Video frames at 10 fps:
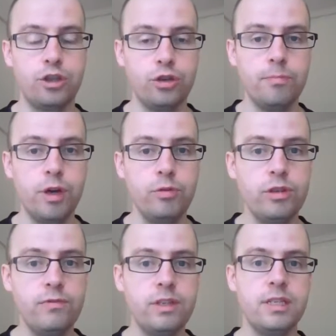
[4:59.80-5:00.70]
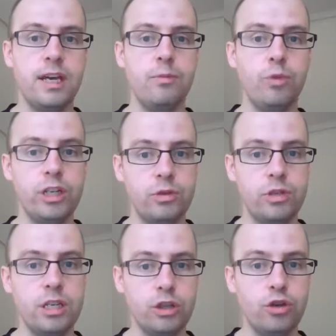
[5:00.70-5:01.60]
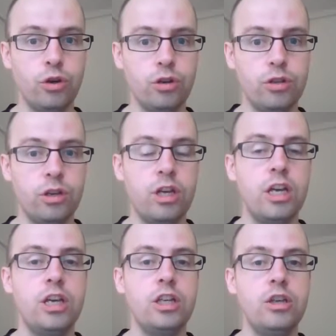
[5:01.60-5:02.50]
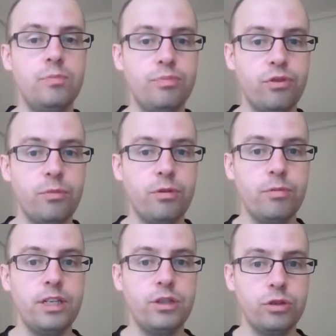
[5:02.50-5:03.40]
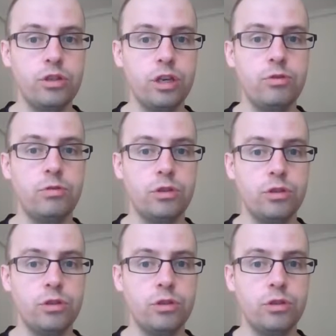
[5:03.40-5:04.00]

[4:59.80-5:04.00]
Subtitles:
So most of the time when you see a doctor, you probably just go to a